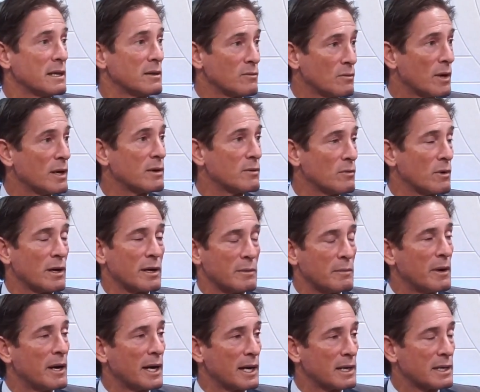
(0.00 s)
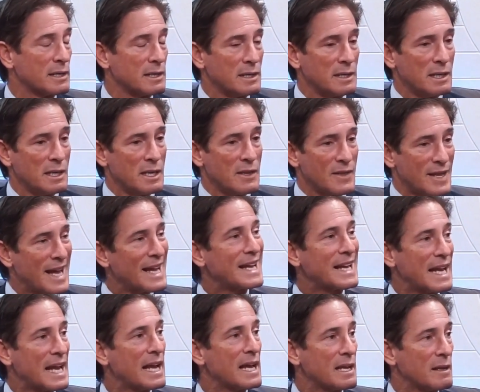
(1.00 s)
and run amok. That
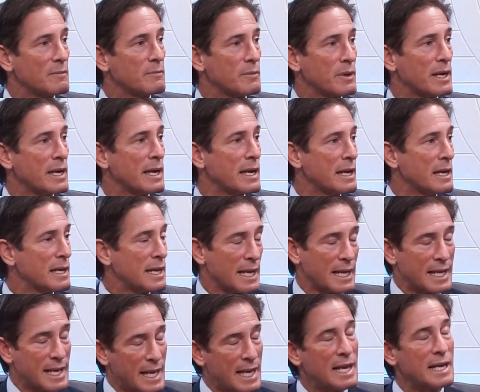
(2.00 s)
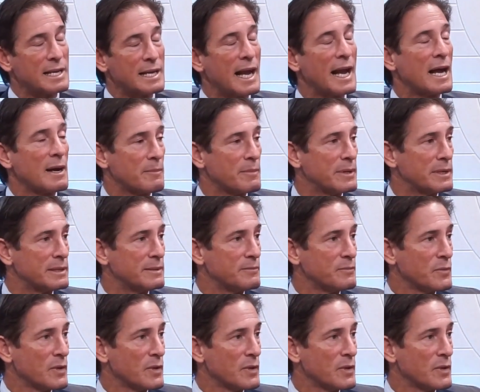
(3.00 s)
can't happen.